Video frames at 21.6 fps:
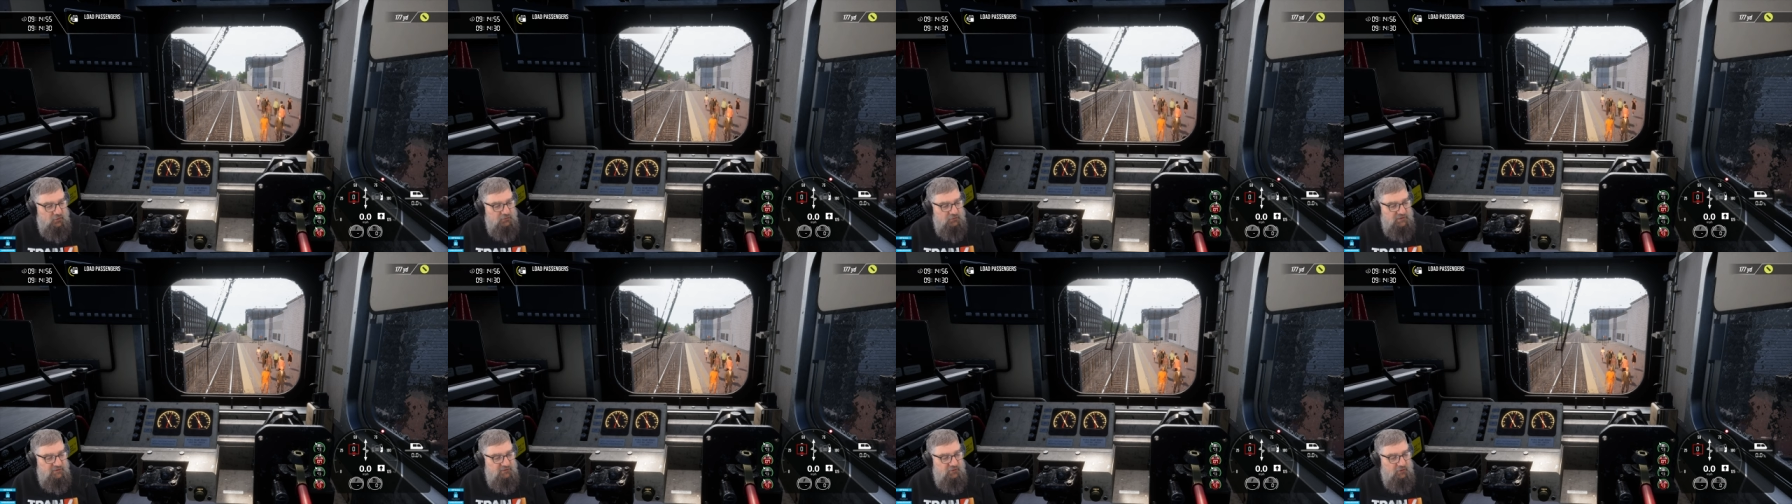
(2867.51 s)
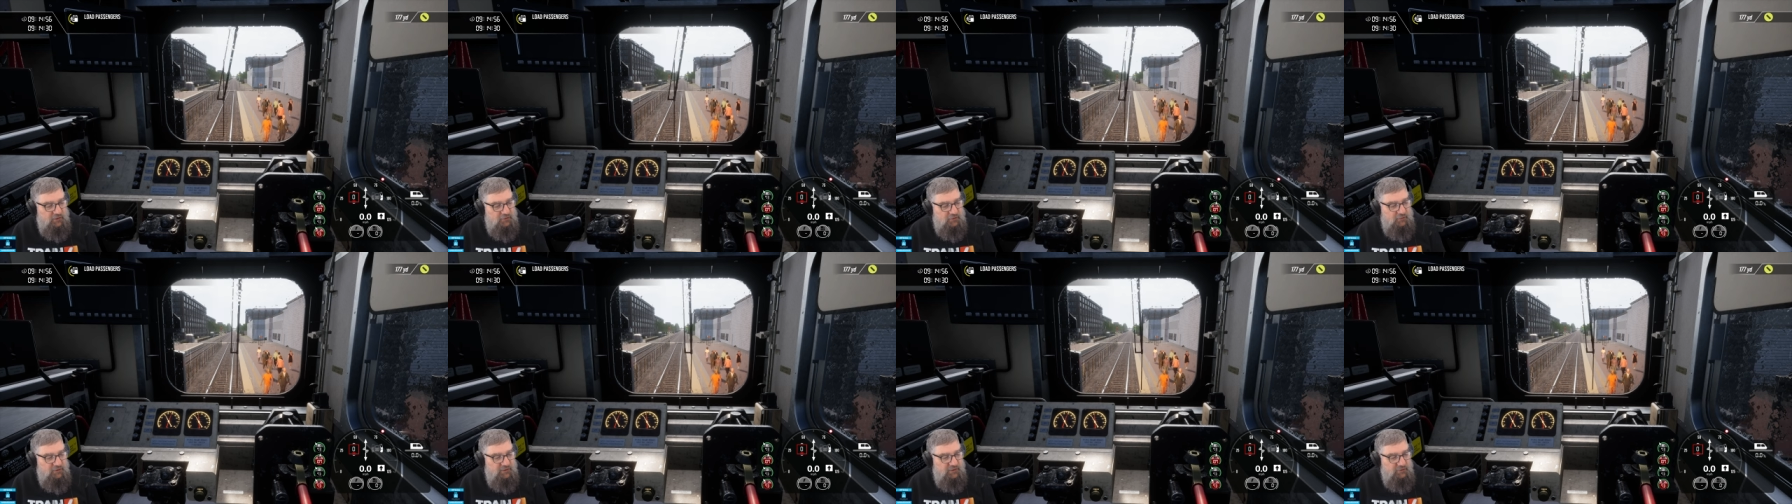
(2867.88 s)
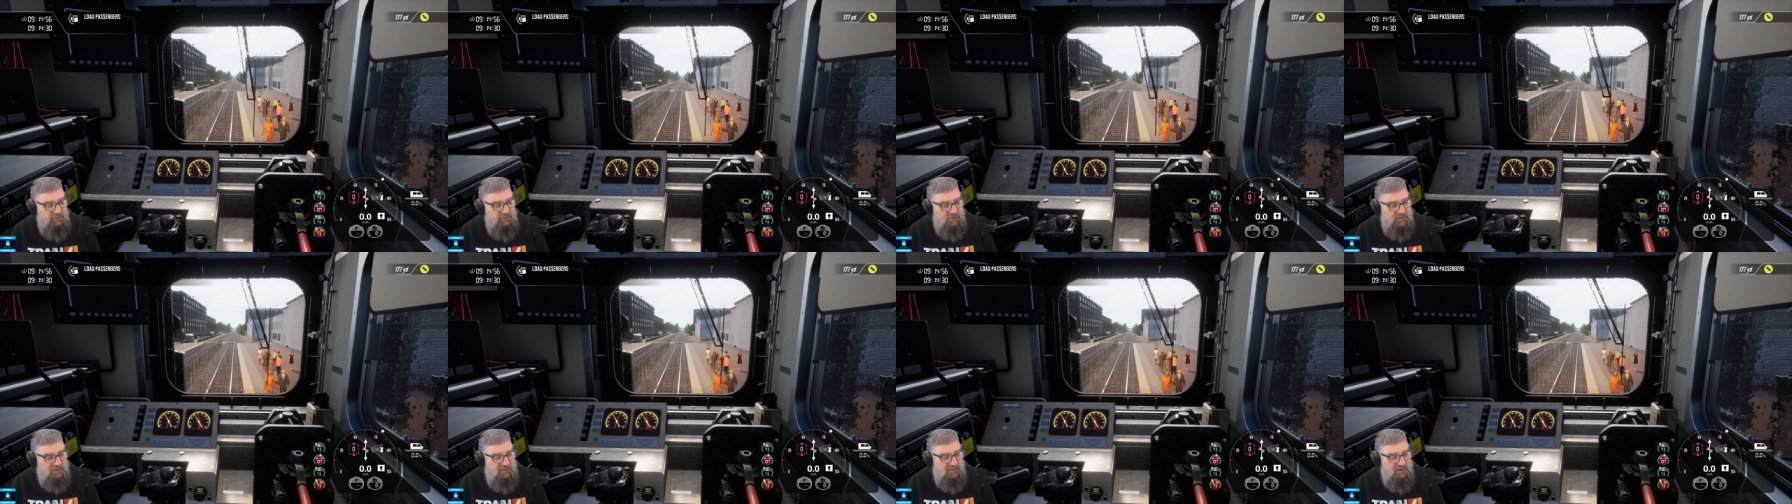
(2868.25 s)
orange
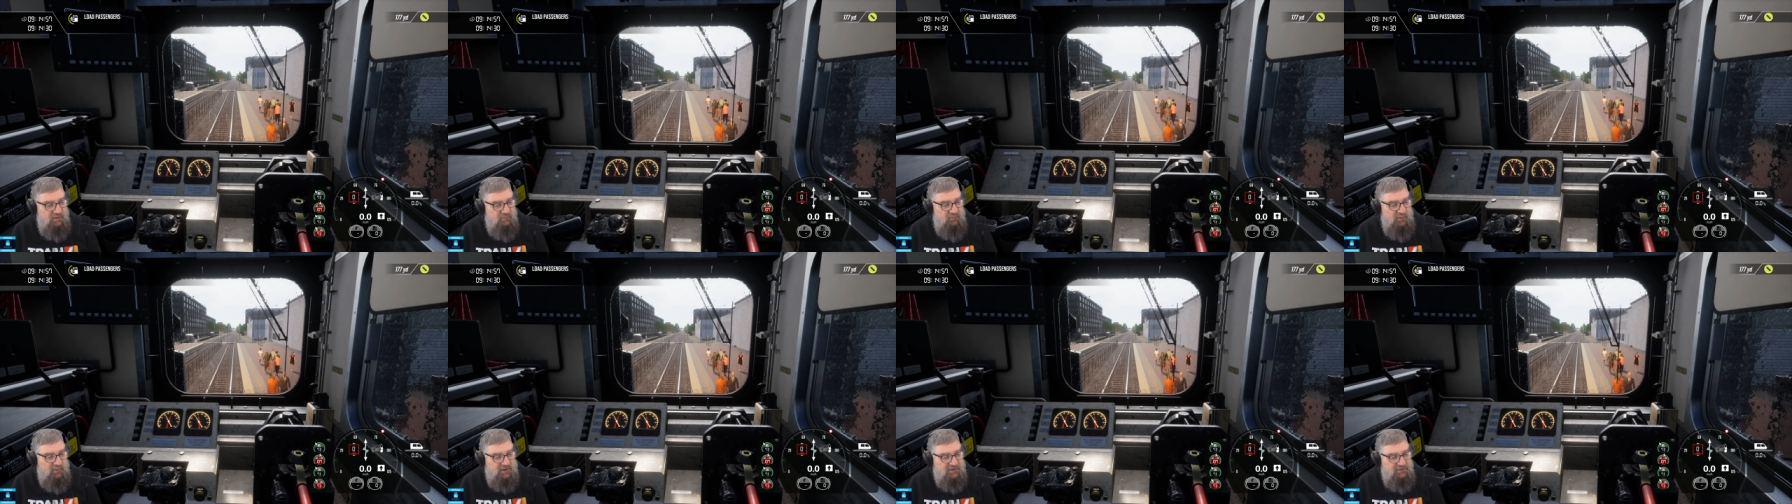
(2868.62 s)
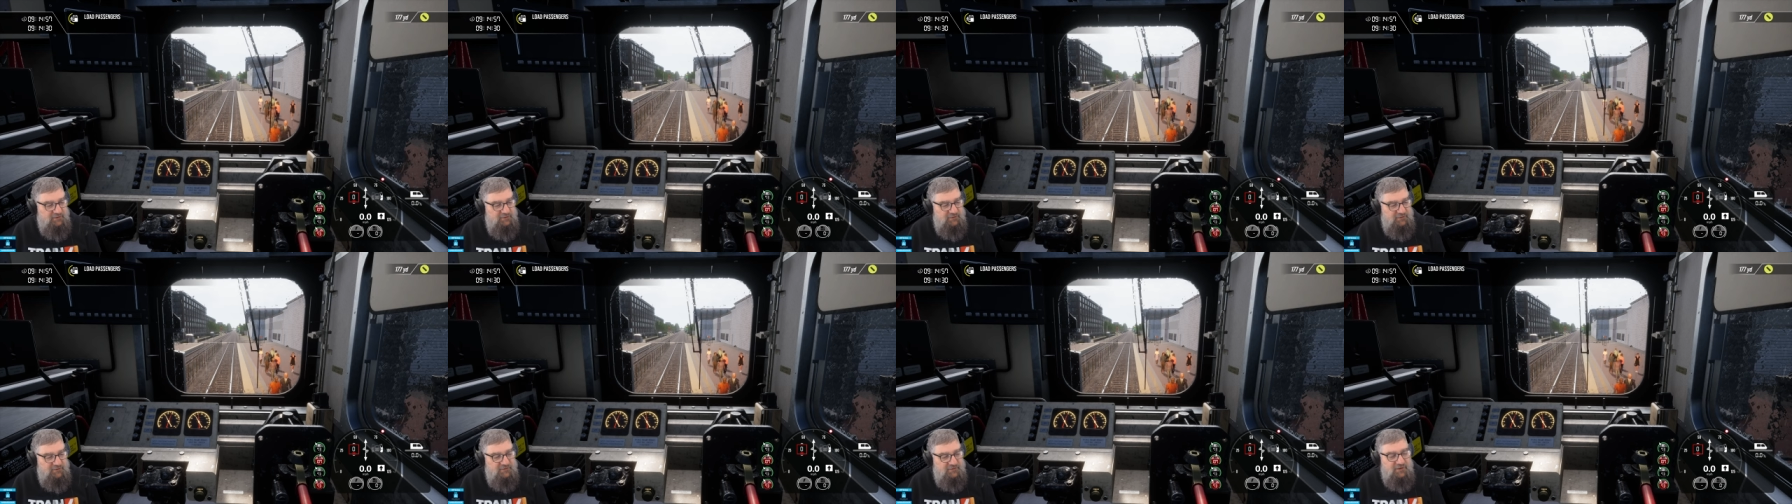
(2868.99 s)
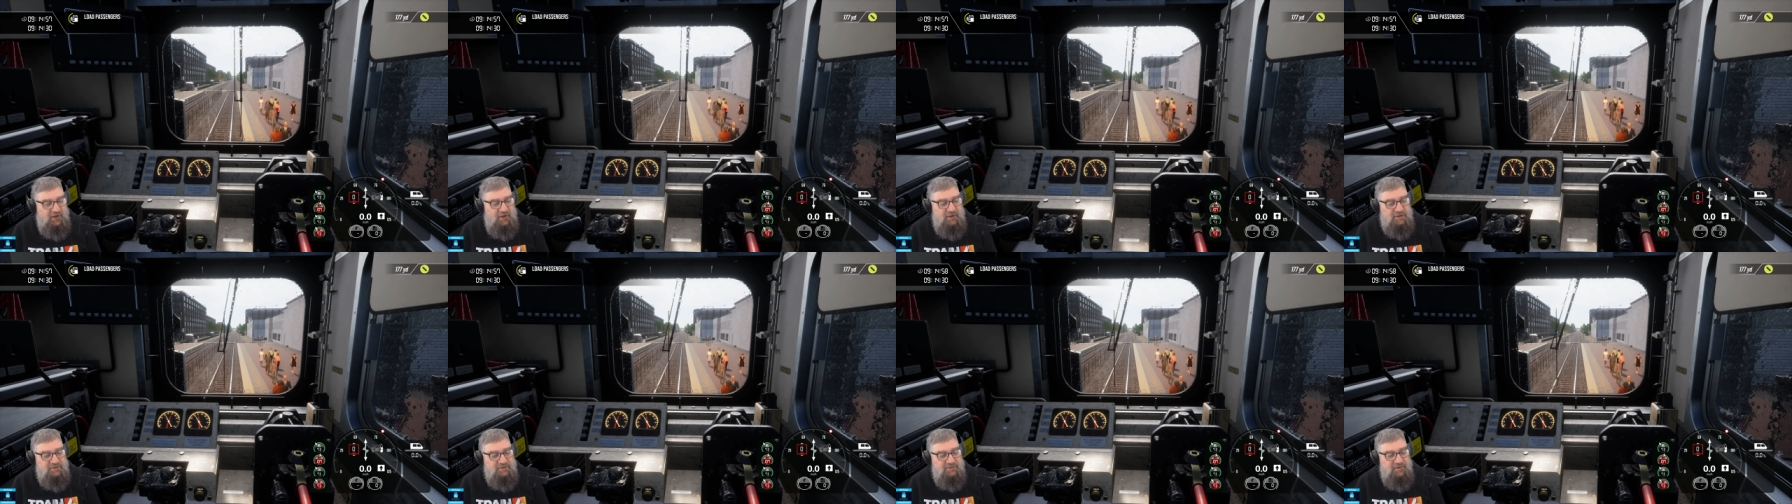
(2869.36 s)
highlighter is a step back to the
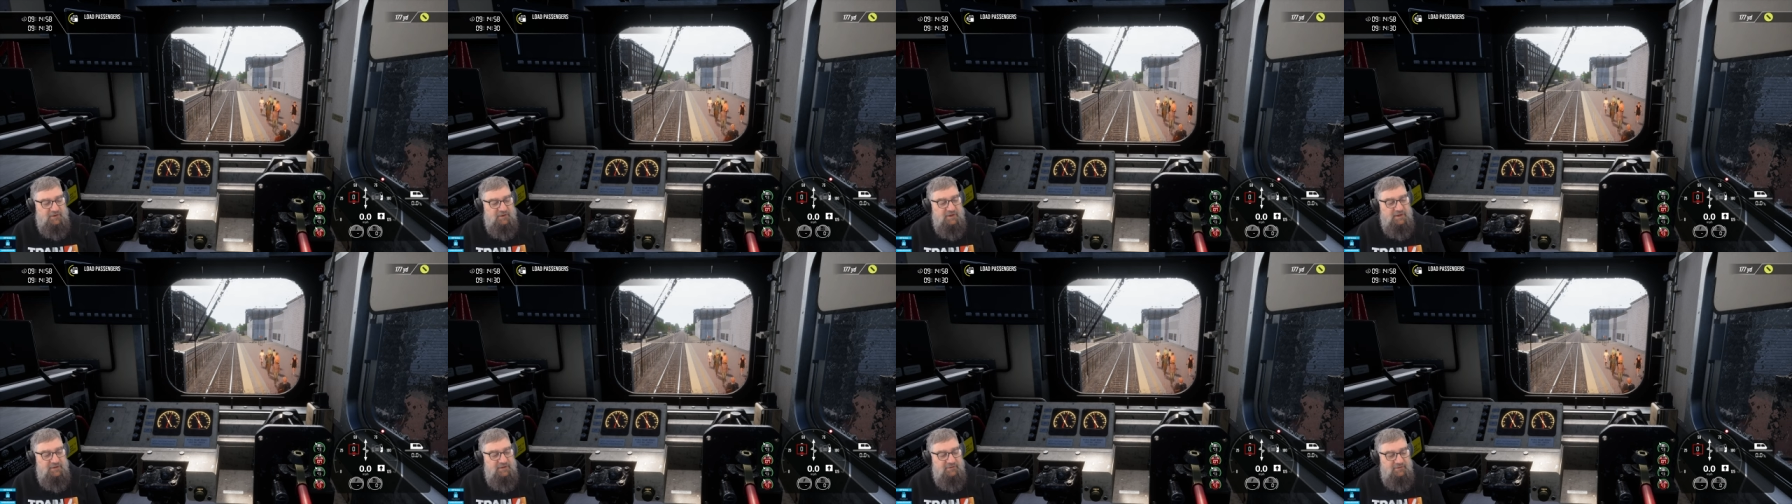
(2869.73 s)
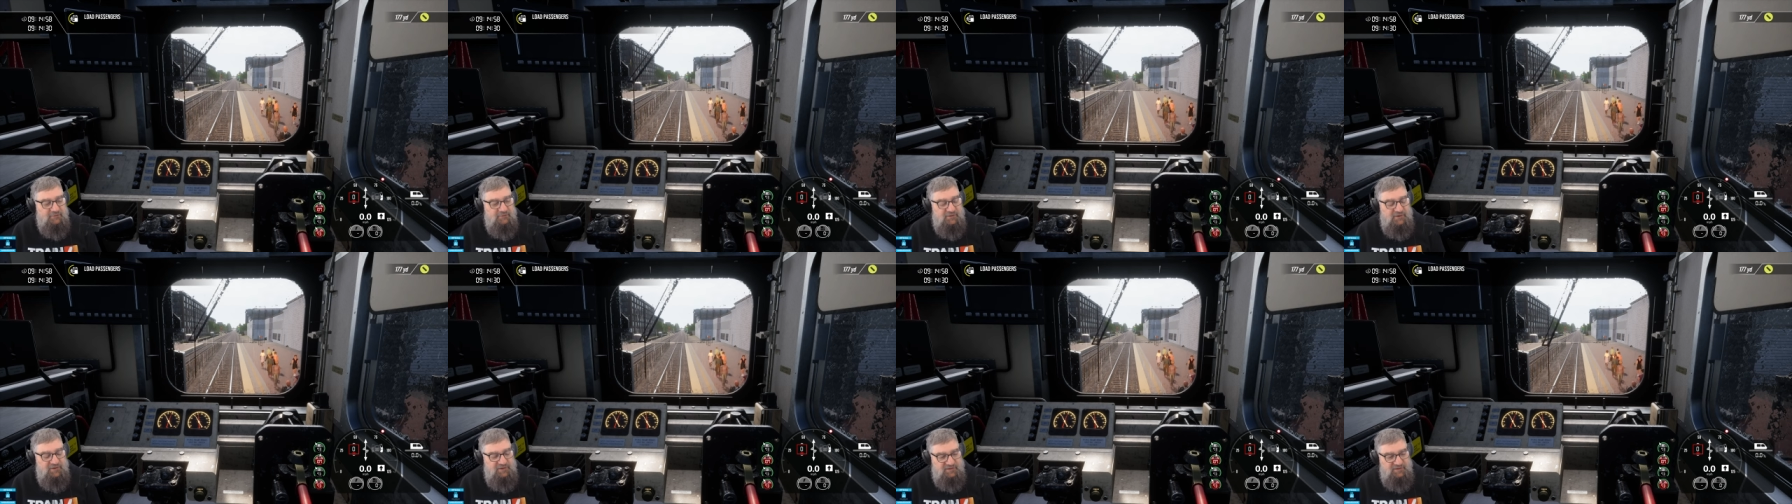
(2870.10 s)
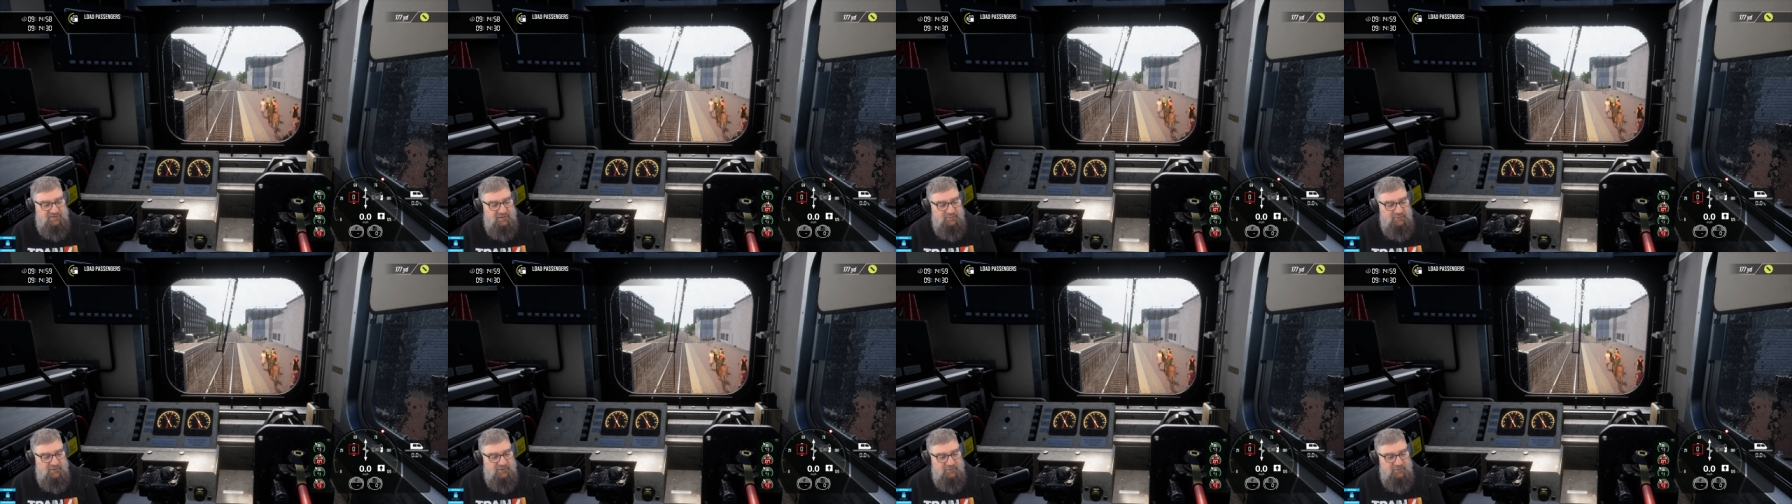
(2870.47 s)
dark days of
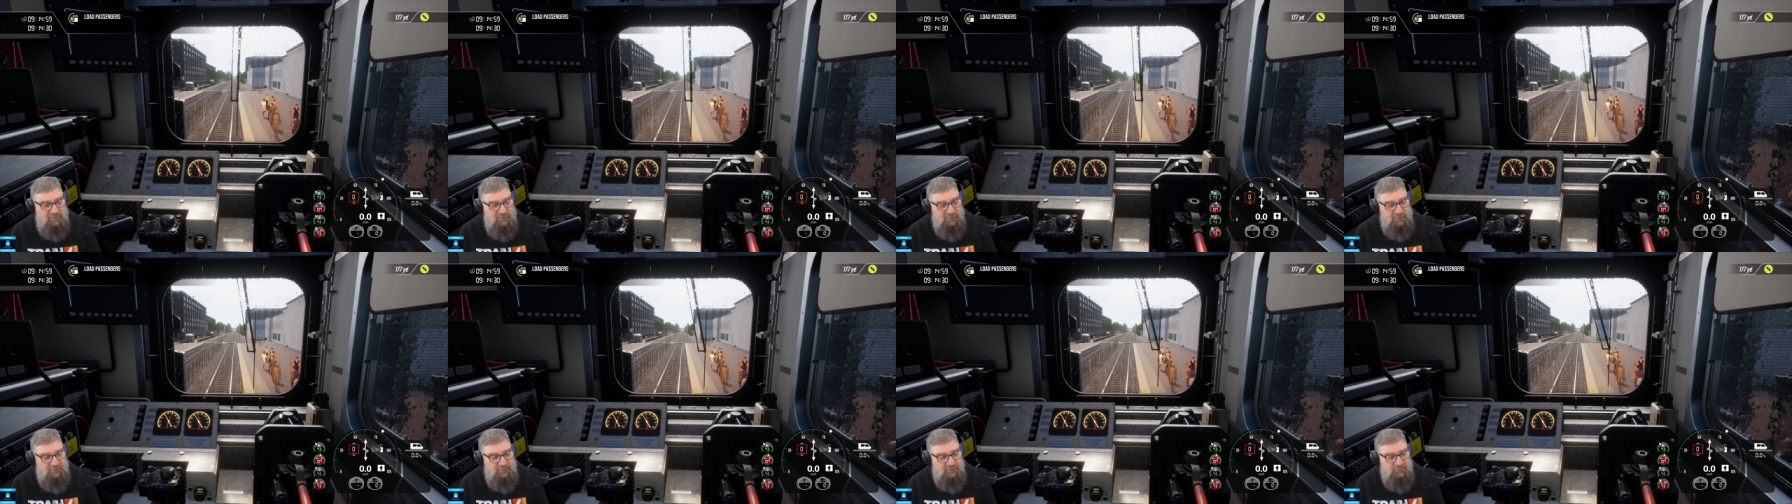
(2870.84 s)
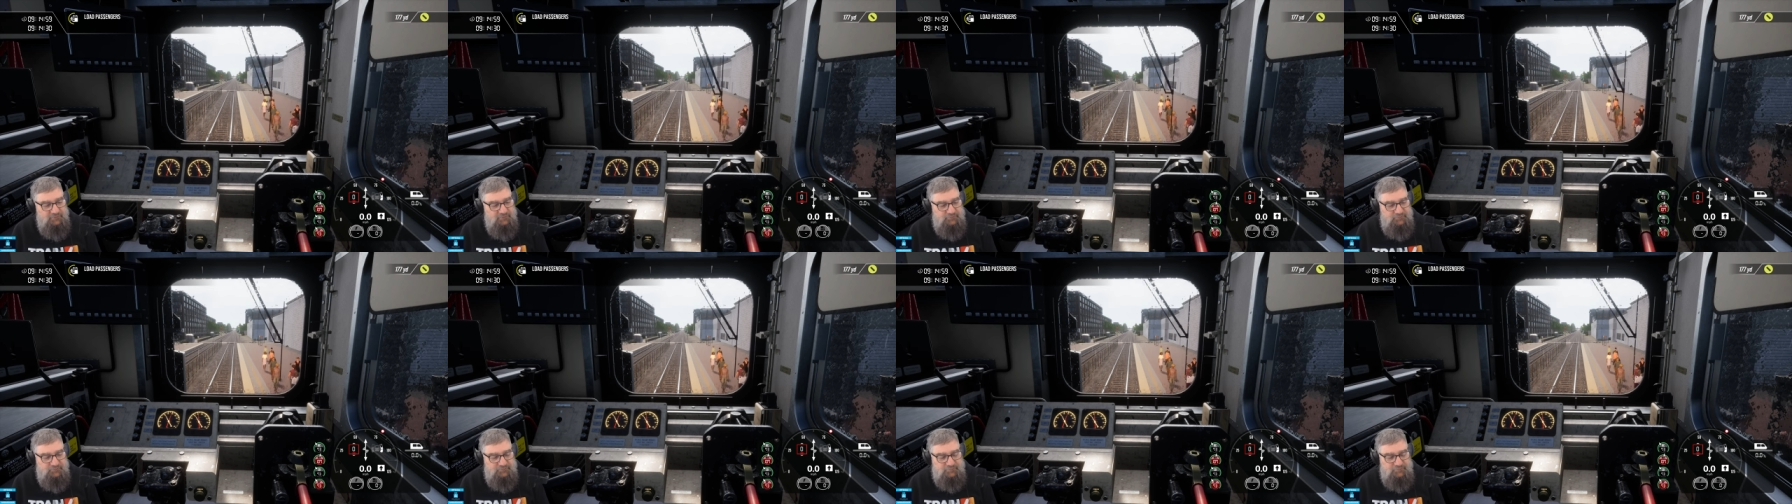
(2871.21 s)
TSW2.